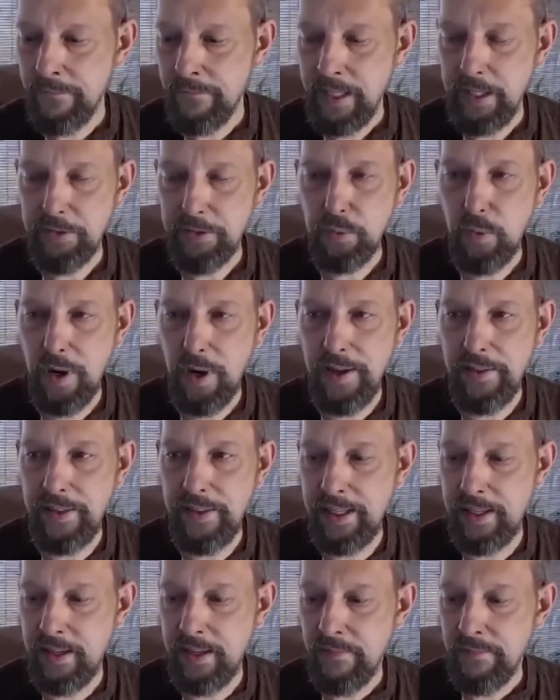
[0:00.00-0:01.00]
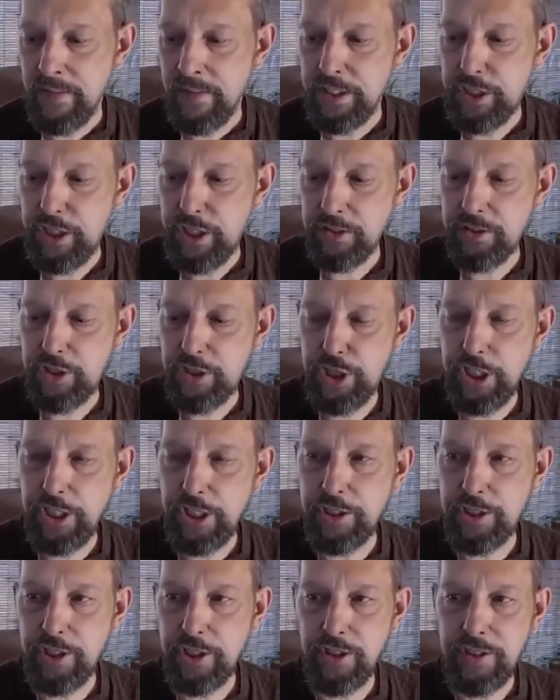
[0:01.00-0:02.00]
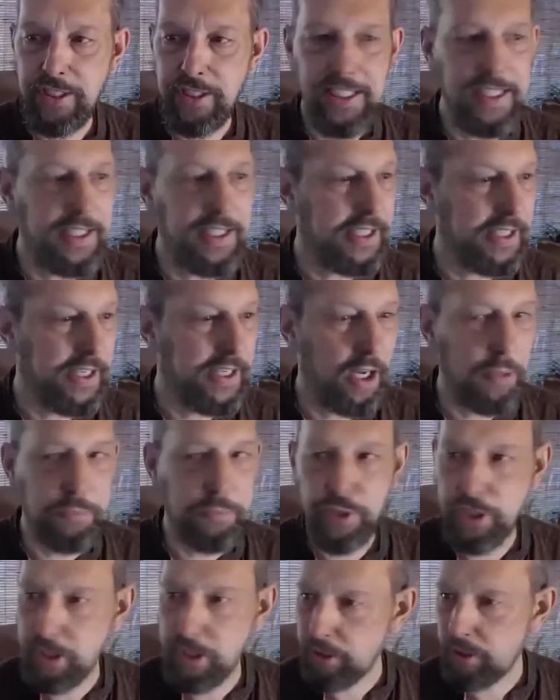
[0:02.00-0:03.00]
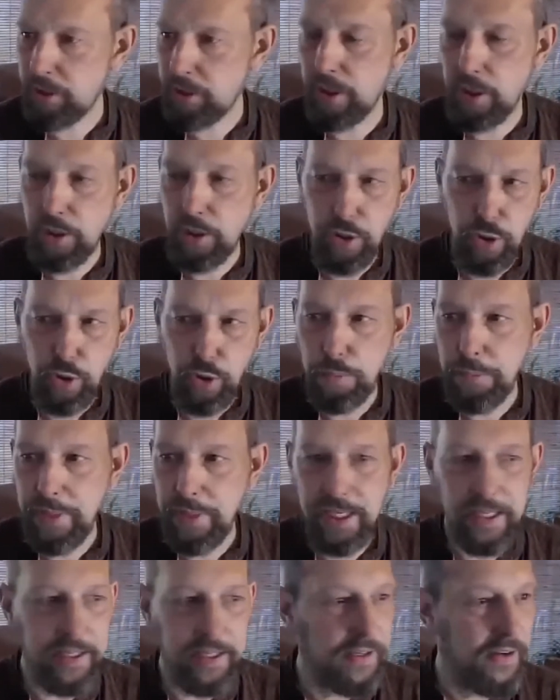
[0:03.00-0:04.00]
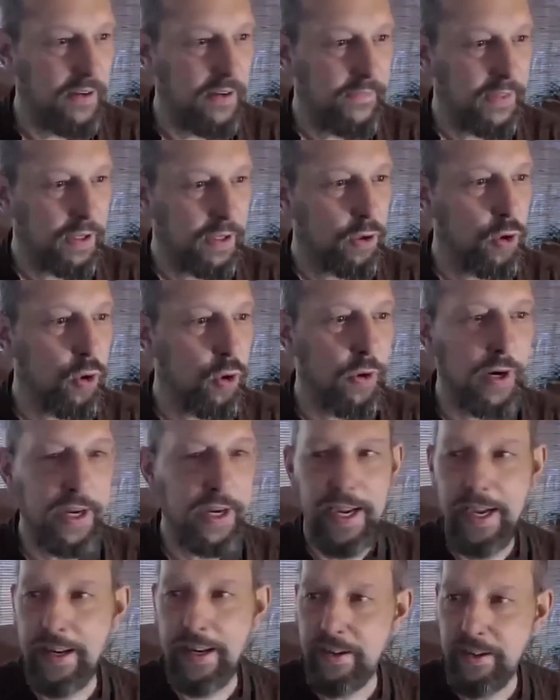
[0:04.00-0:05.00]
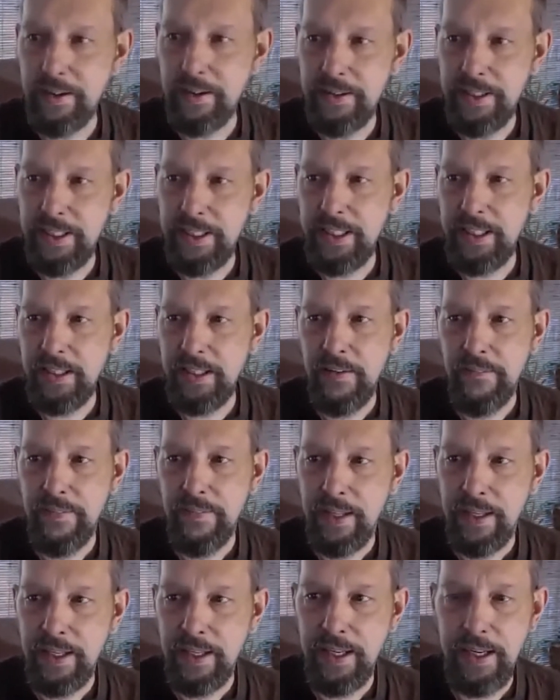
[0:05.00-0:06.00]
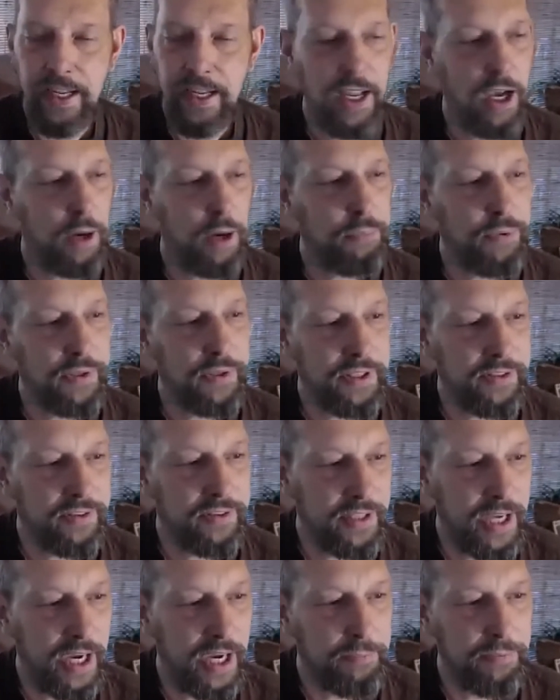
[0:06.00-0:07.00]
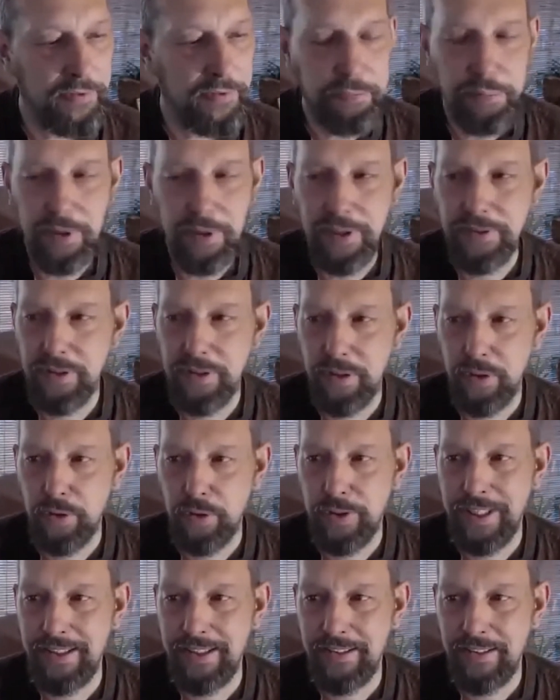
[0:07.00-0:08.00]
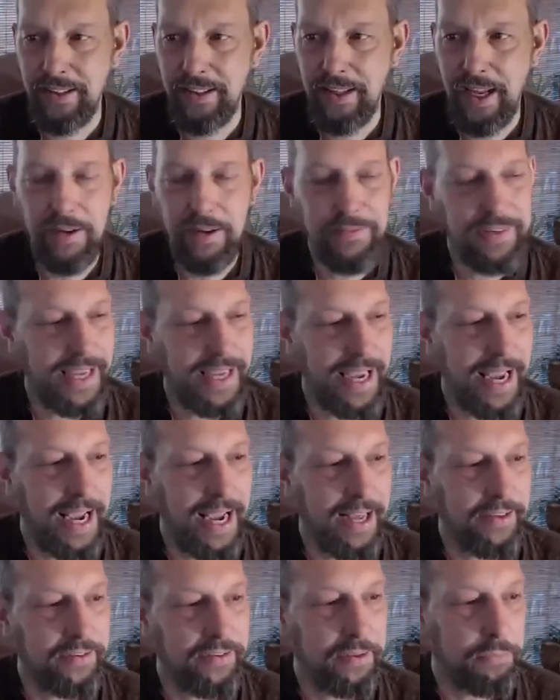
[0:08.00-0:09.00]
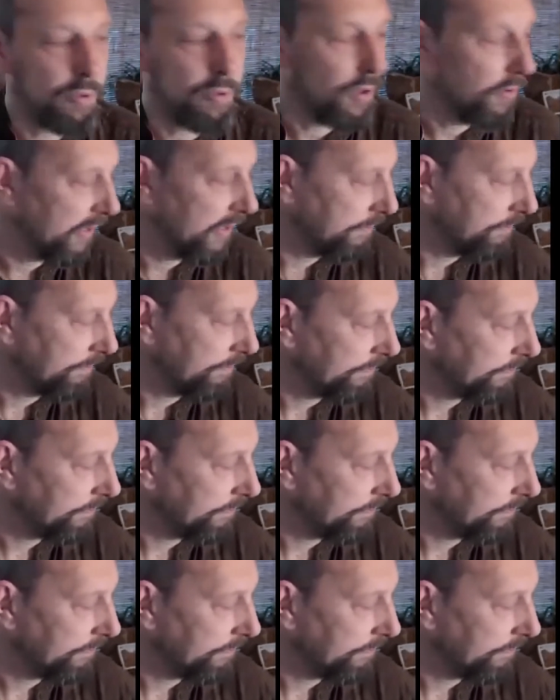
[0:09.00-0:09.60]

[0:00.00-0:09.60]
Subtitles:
That's why the just ginger tea can help. Ginger, cumin, coriander tea can help with this type of person who gets a lot of gas and bloating.